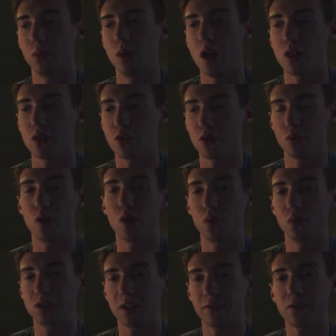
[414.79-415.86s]
their own
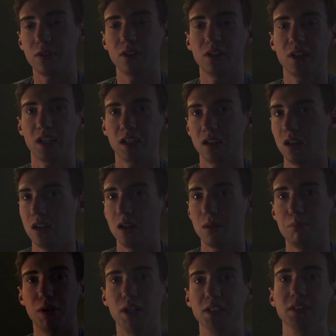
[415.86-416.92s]
different like
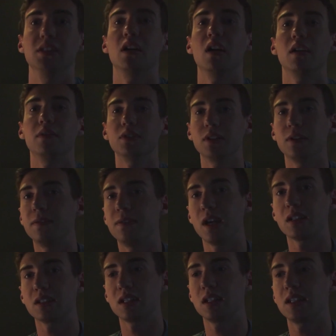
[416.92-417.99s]
button hover
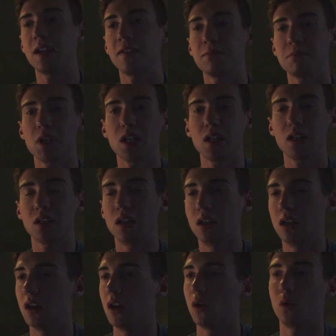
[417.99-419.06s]
effects that they've made,
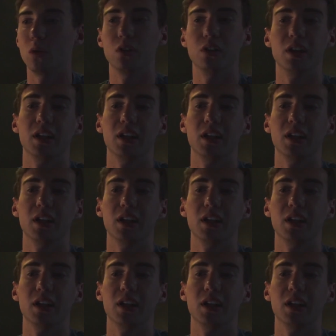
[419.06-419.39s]
or like,